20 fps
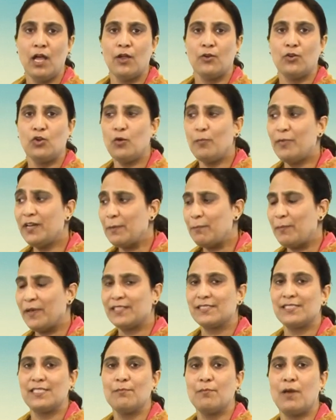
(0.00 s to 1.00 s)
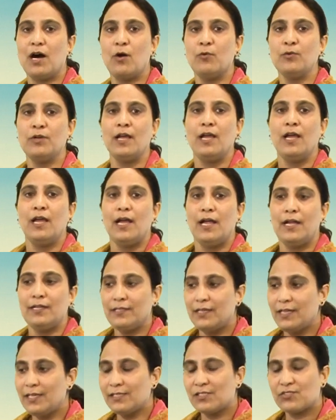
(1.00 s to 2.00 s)
Nobody picks them out, and
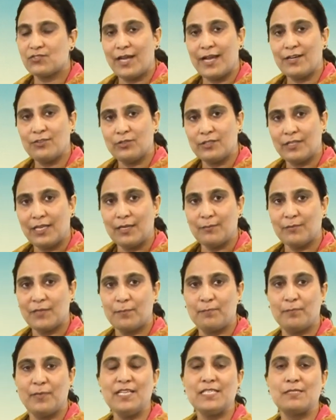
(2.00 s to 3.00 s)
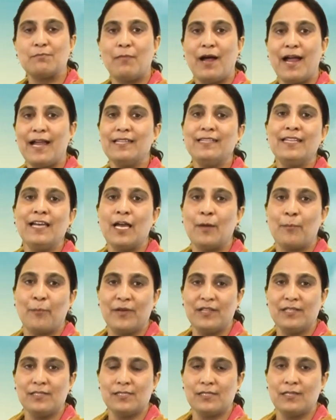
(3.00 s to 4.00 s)
then he's trying to tell him that please mind the
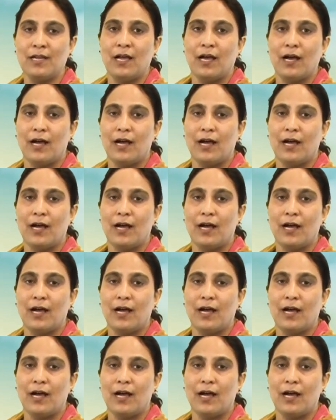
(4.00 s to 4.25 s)
apples,